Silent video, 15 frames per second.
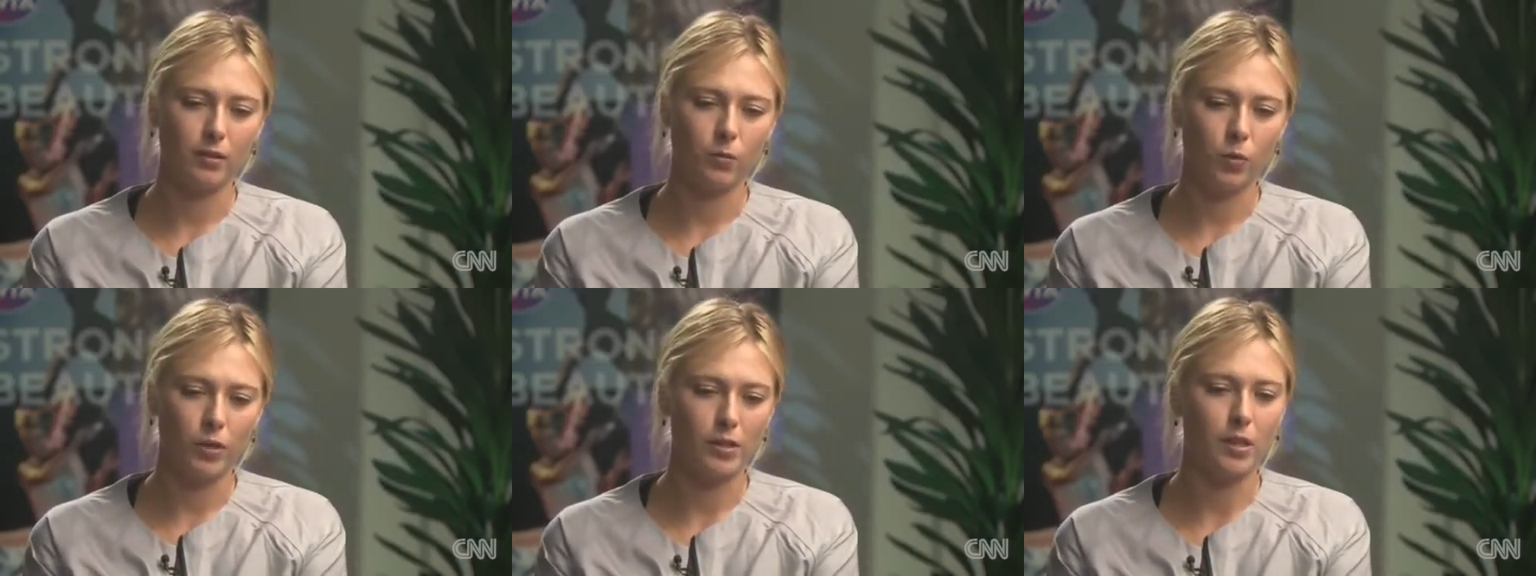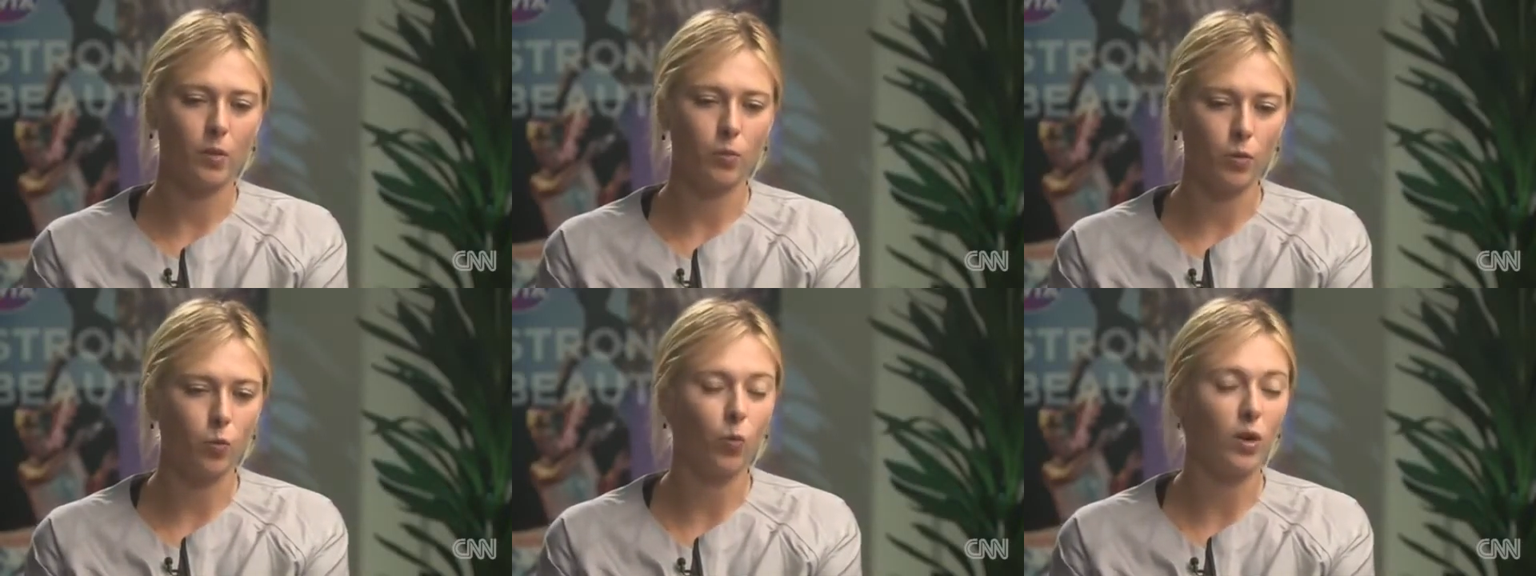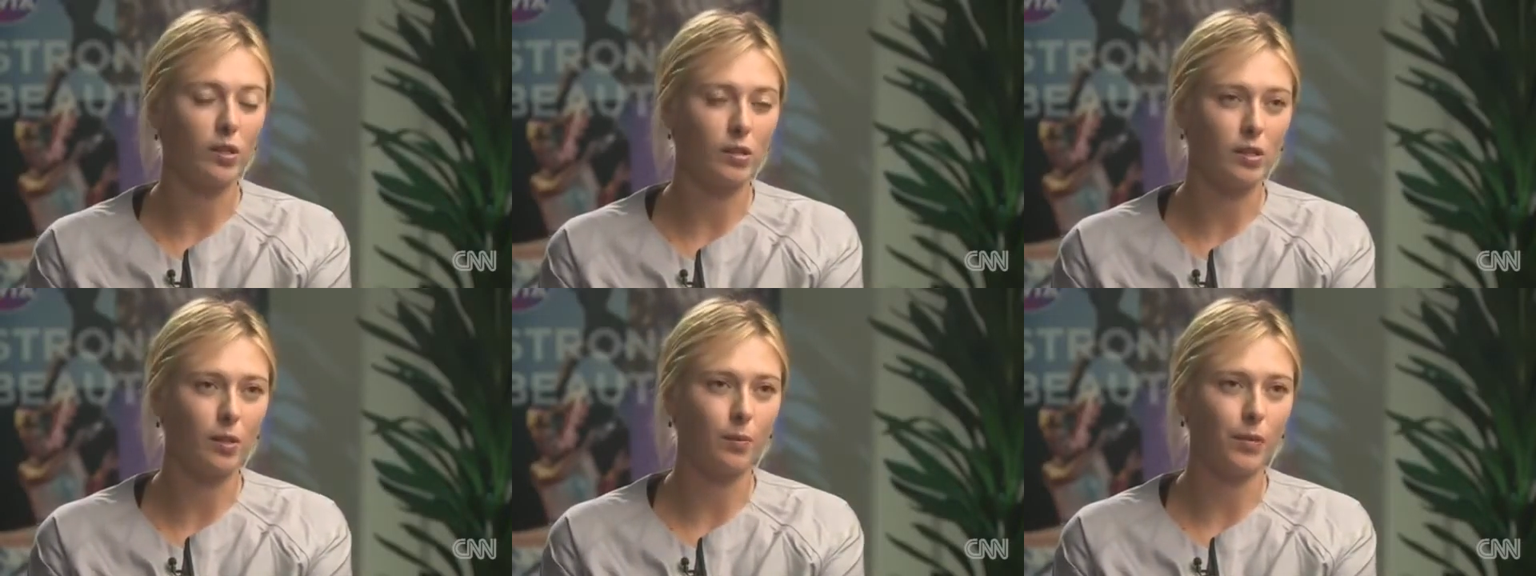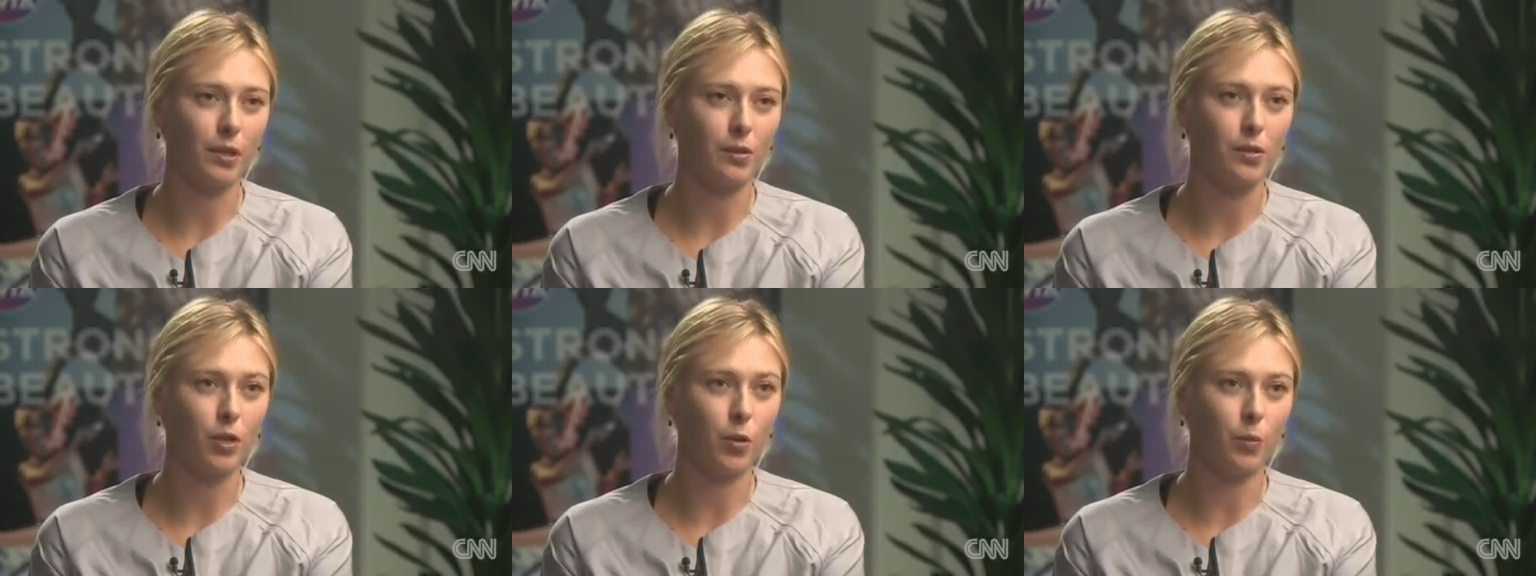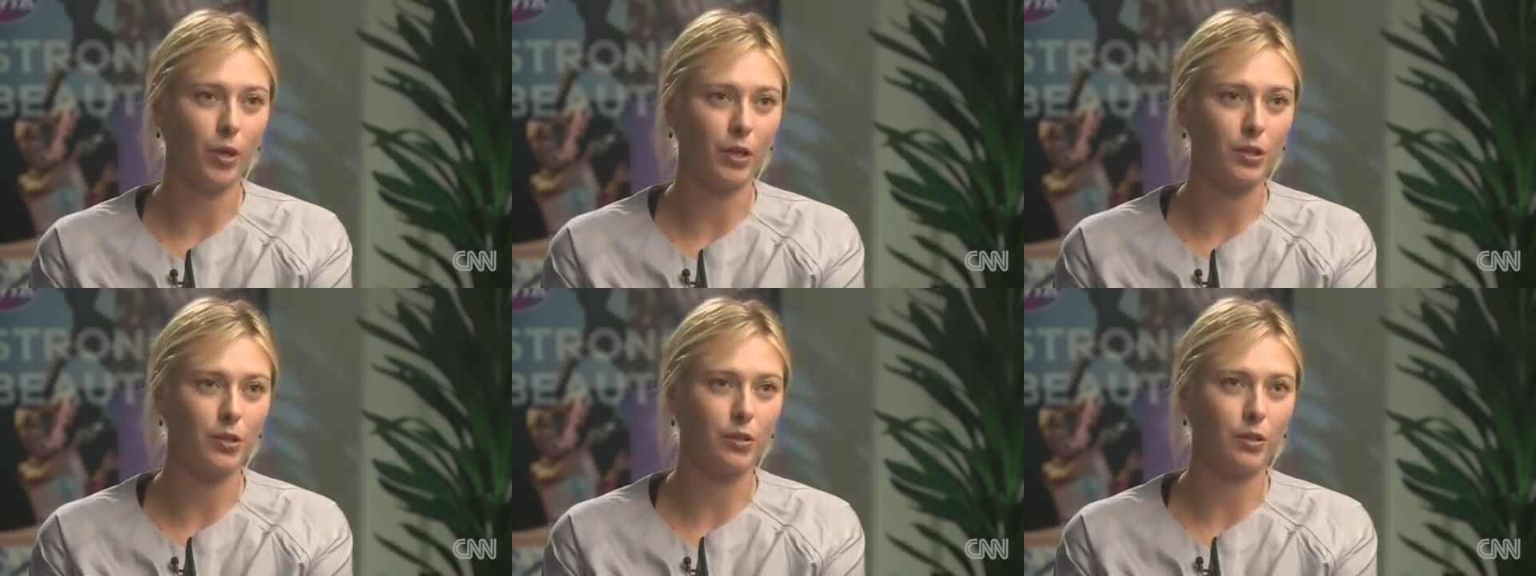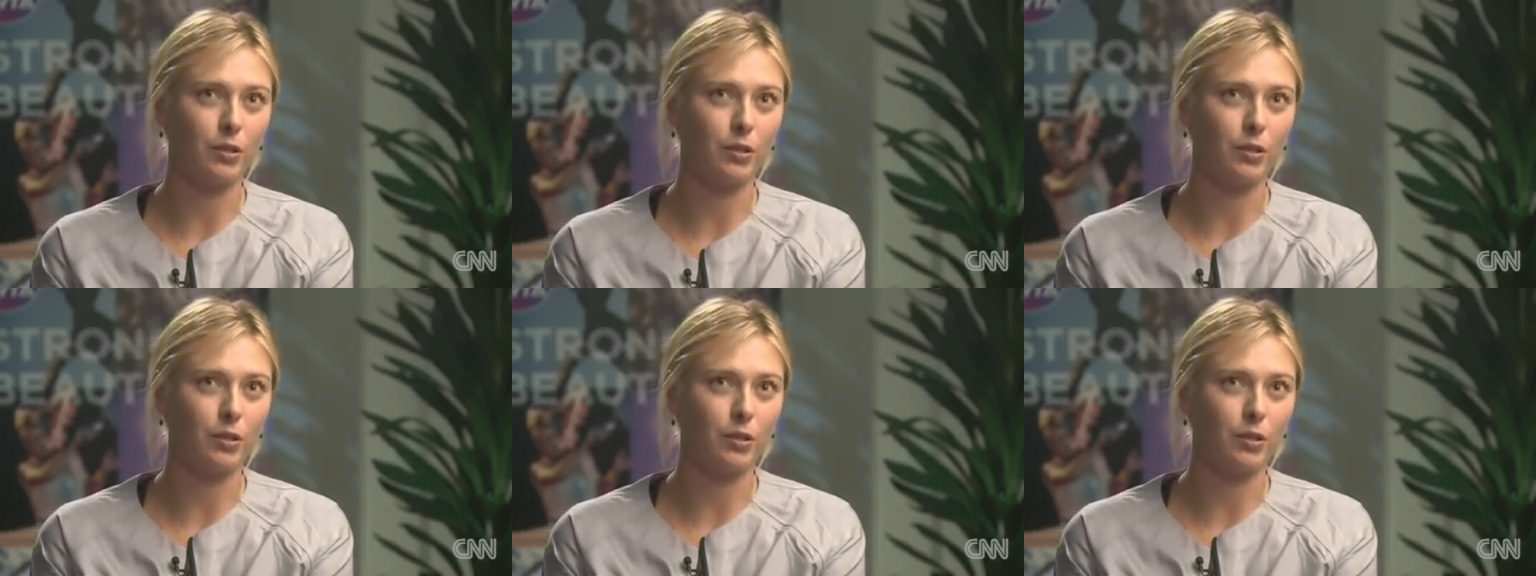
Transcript: when someone wants something so much,